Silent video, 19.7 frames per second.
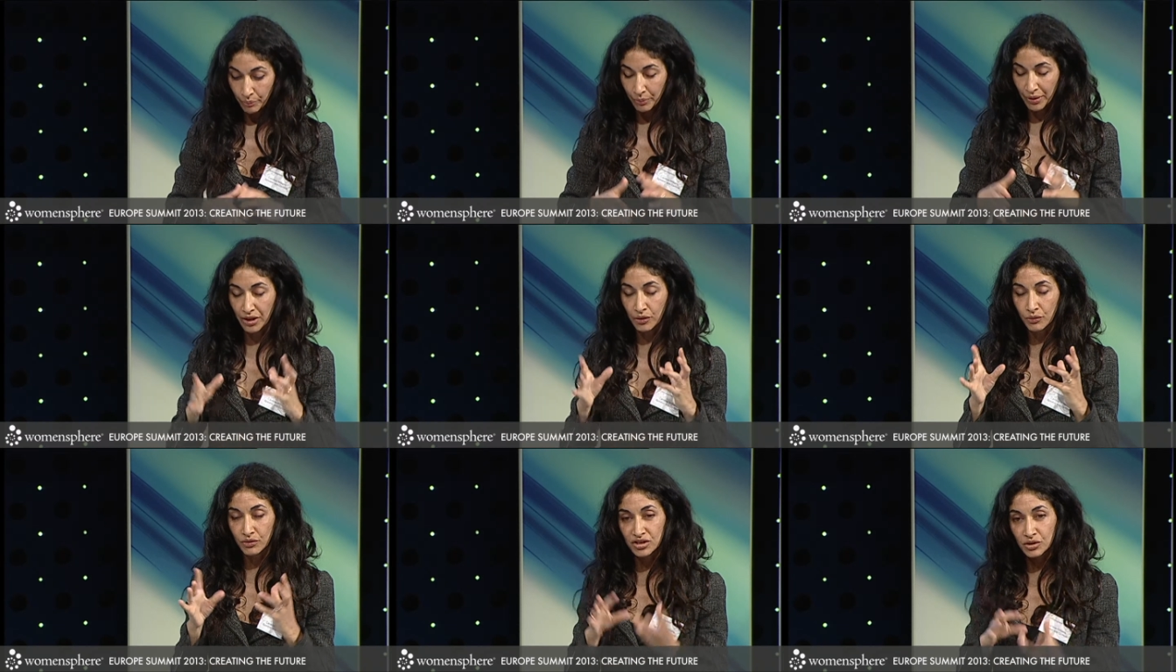
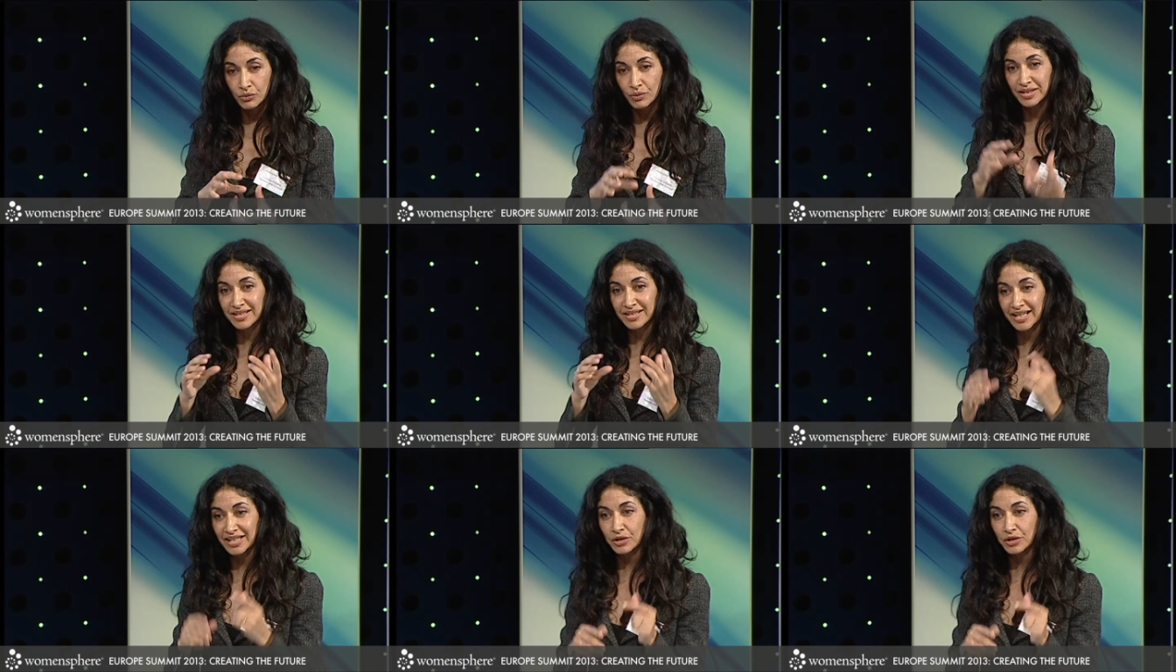But I also
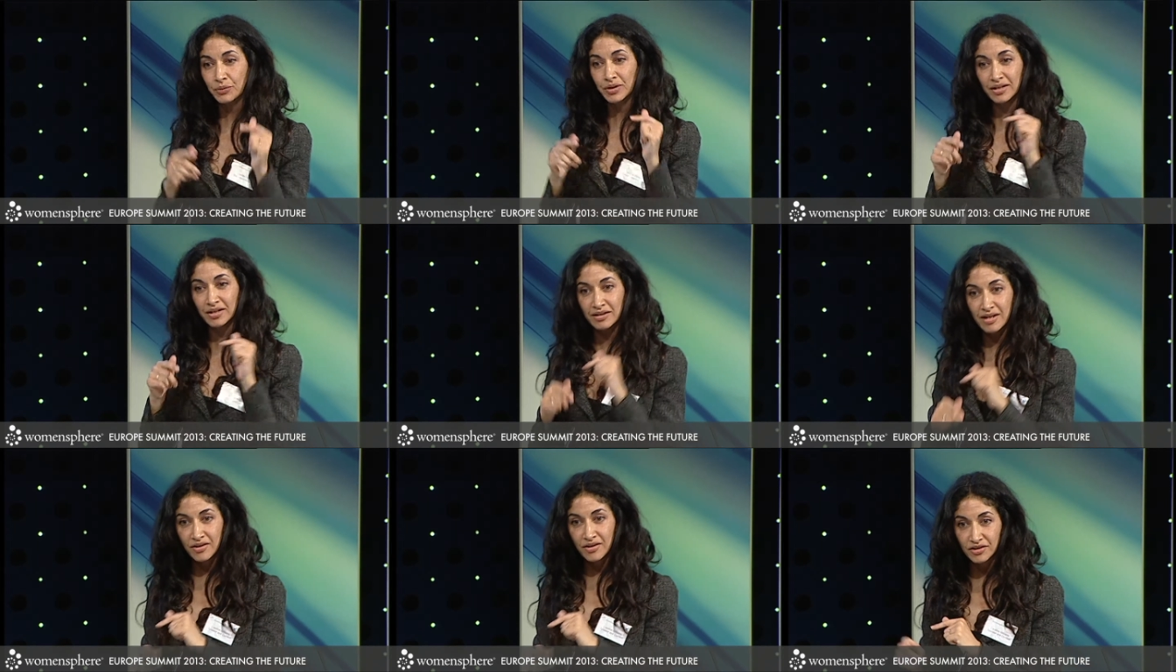want to take you on
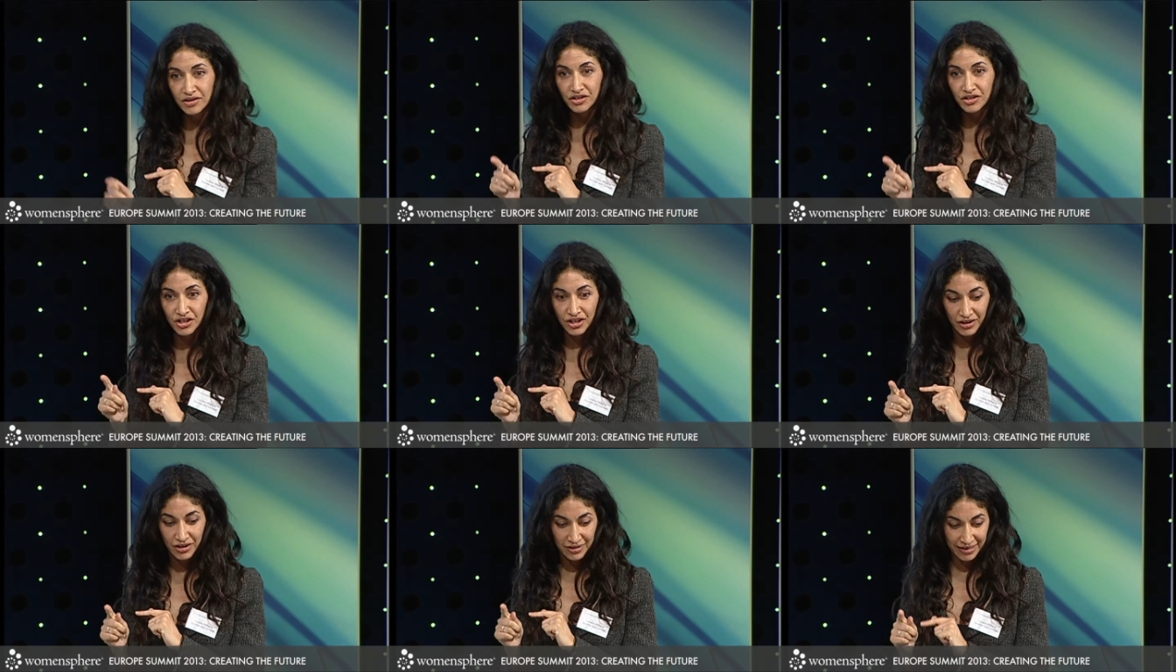another
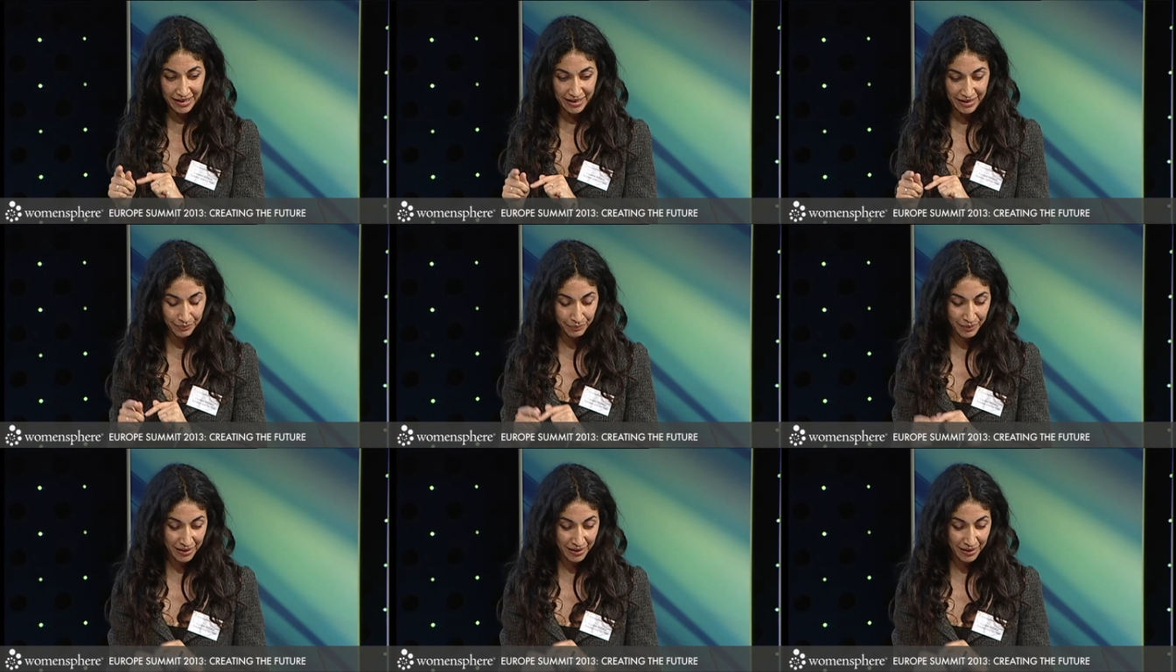journey,